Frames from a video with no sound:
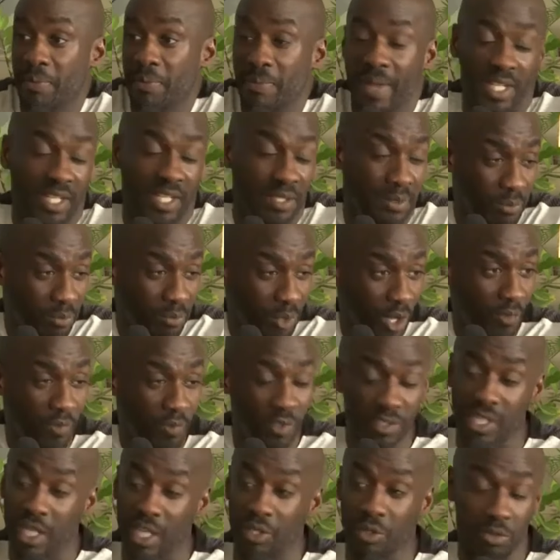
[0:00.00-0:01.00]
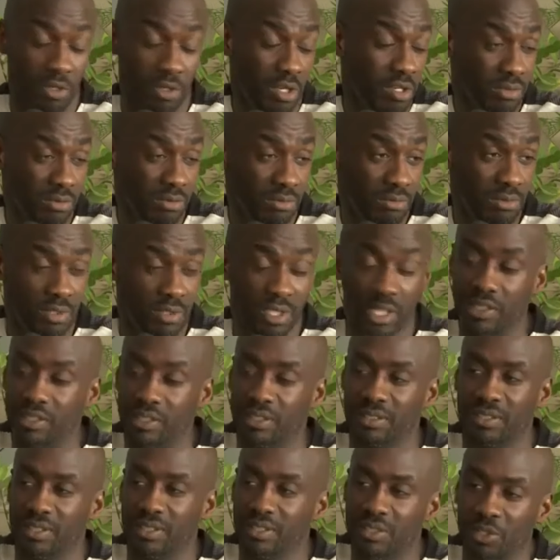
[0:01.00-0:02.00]
making them nervous. I don't know.
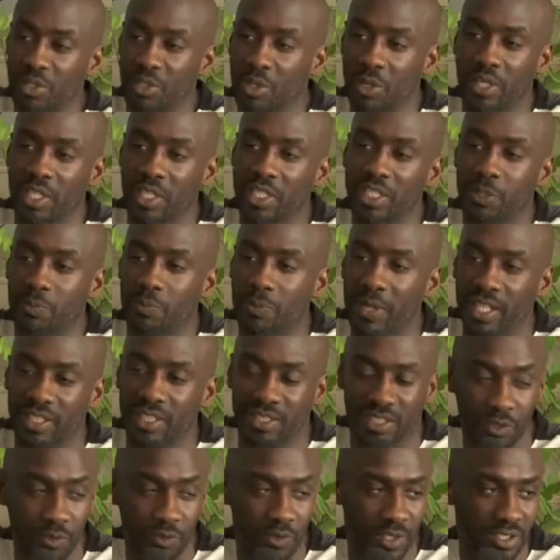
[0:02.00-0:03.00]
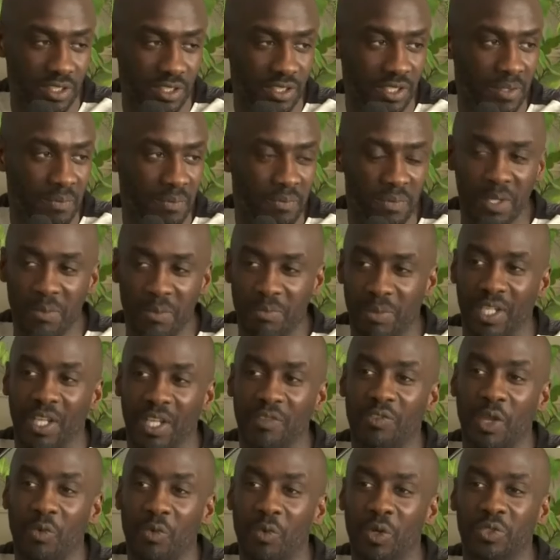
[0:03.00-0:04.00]
It you know each player is different, but
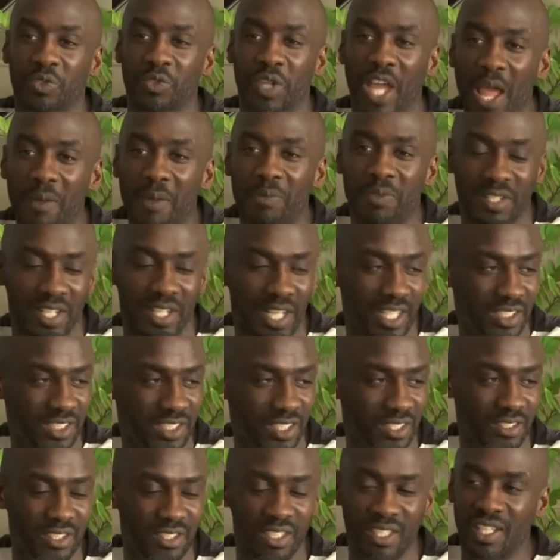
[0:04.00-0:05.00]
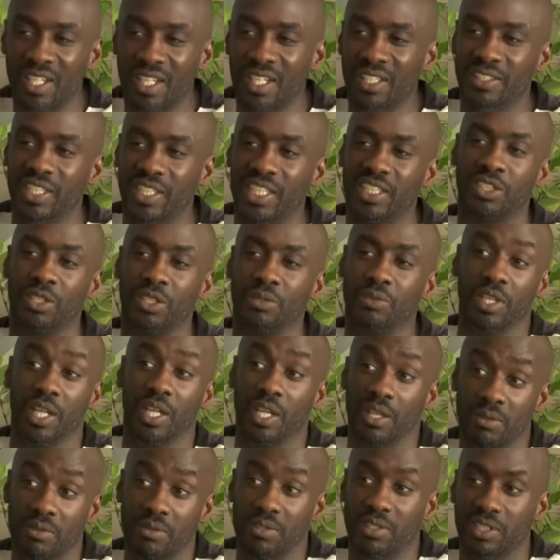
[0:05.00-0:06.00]
if they want to help the nation, they should
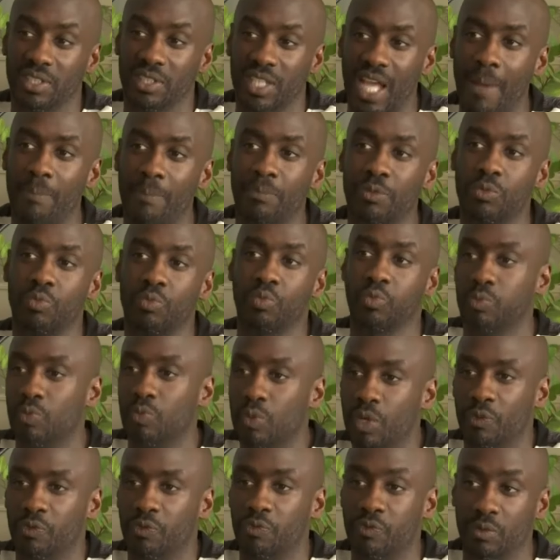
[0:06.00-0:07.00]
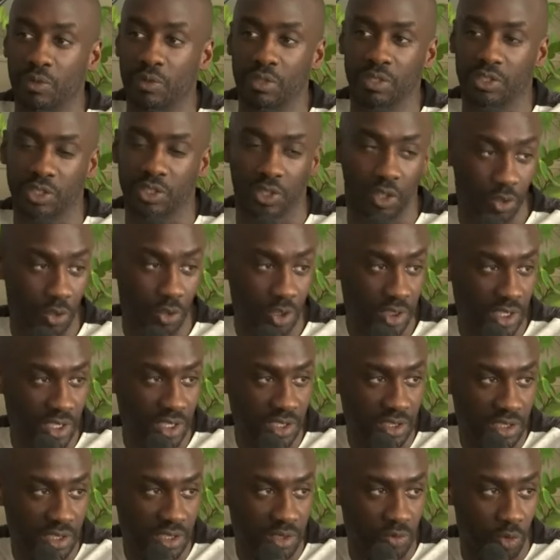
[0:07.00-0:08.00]
come with
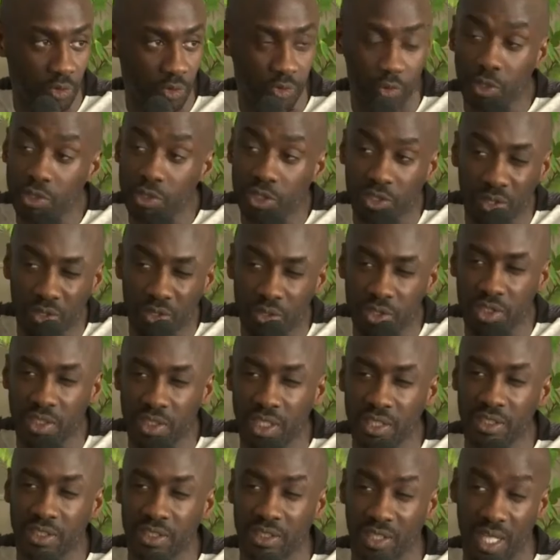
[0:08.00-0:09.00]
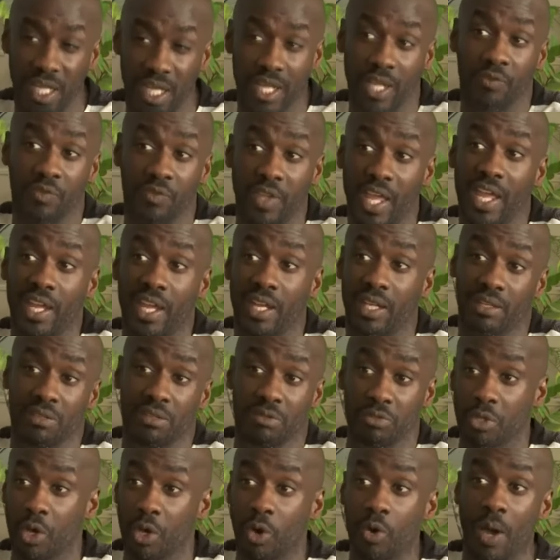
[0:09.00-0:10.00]
solutions, with good solutions. If they
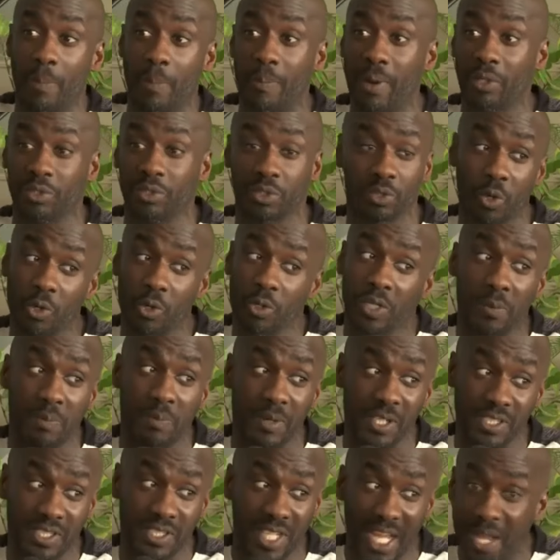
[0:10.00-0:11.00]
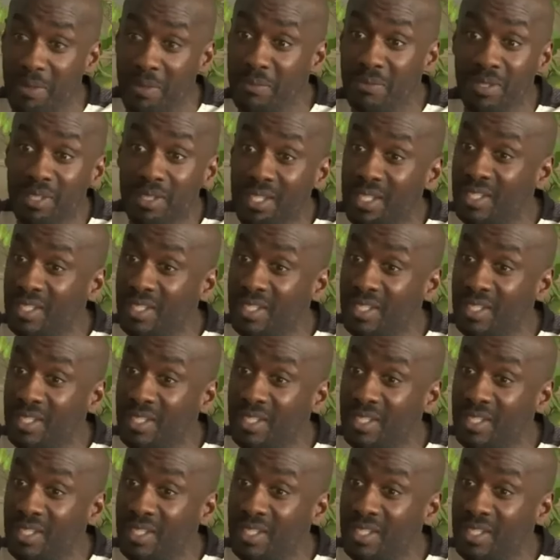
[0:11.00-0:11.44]
know about the goalkeeper's game,